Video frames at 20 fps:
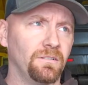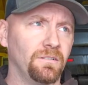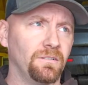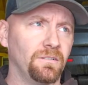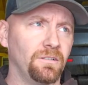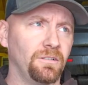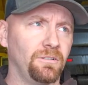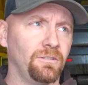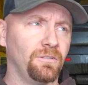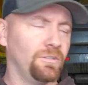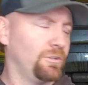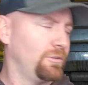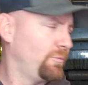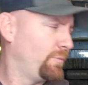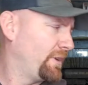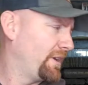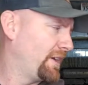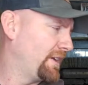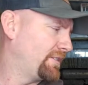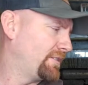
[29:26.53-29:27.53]
who did
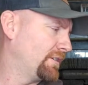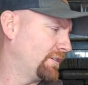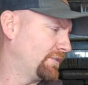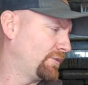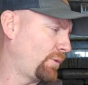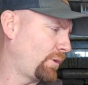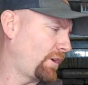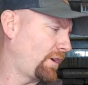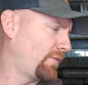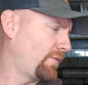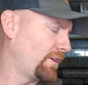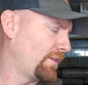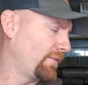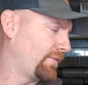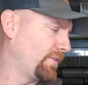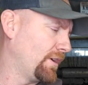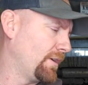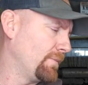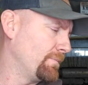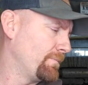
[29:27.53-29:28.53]
we get the torque converter
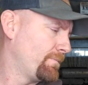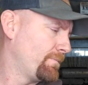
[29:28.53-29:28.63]
from?